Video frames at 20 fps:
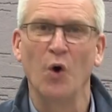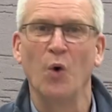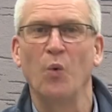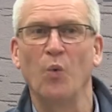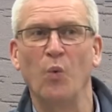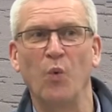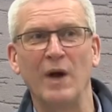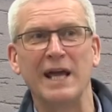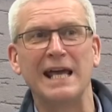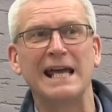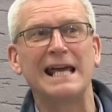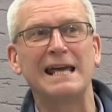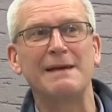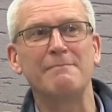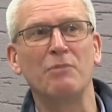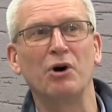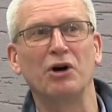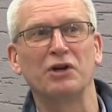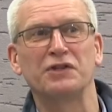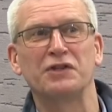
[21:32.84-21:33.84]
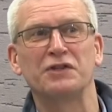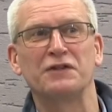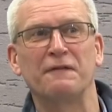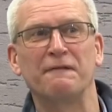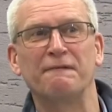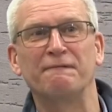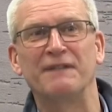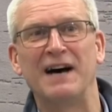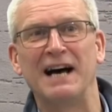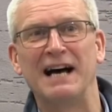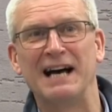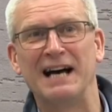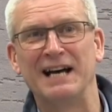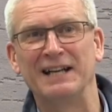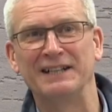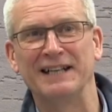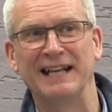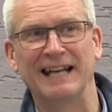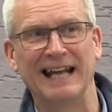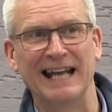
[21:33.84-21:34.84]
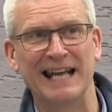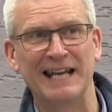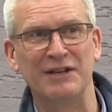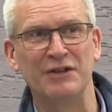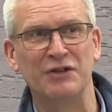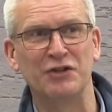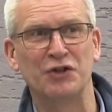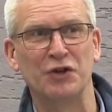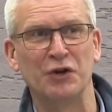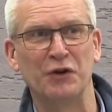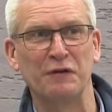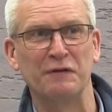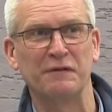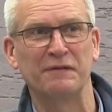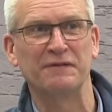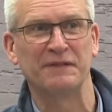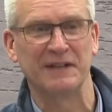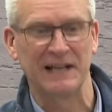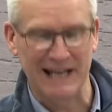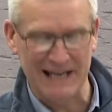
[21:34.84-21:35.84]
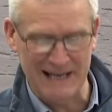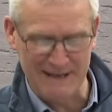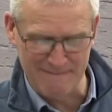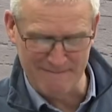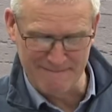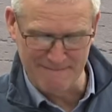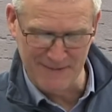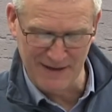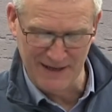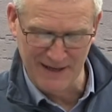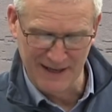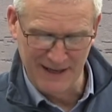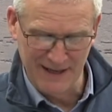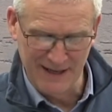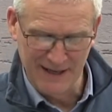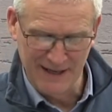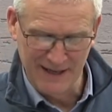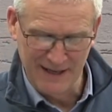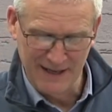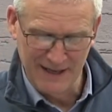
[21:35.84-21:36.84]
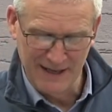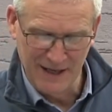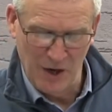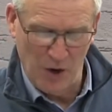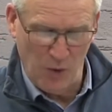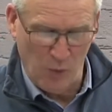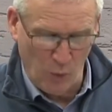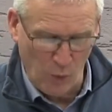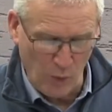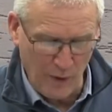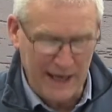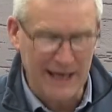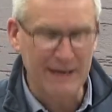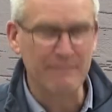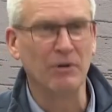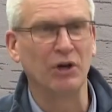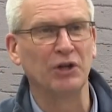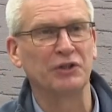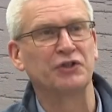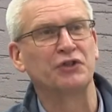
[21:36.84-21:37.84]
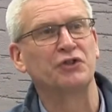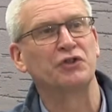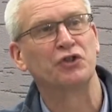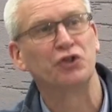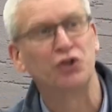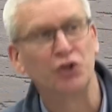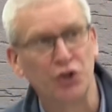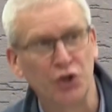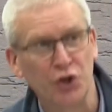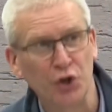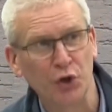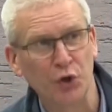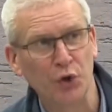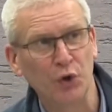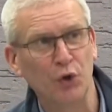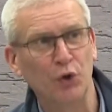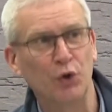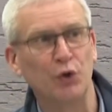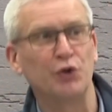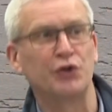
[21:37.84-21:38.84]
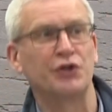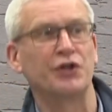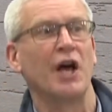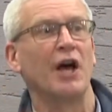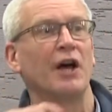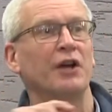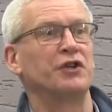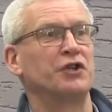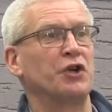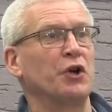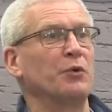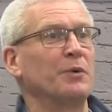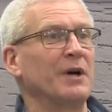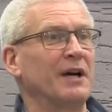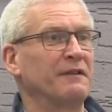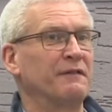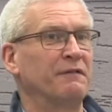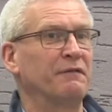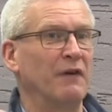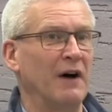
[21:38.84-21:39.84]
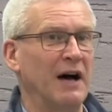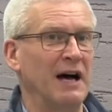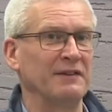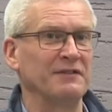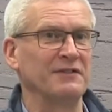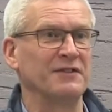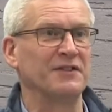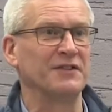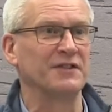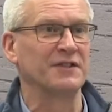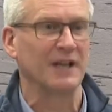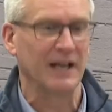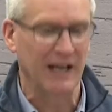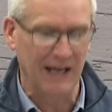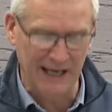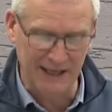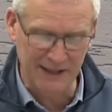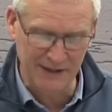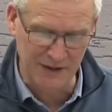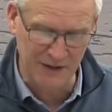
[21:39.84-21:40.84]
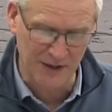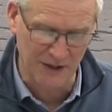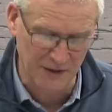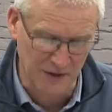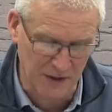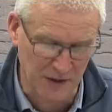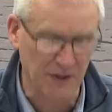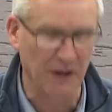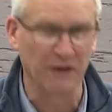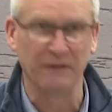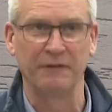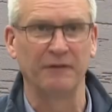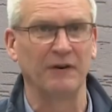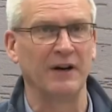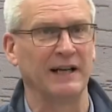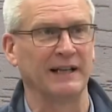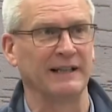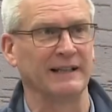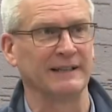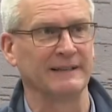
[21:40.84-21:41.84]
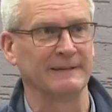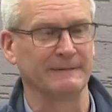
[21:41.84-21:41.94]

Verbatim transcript: we must fan into flame. We must choose to advance into suffering.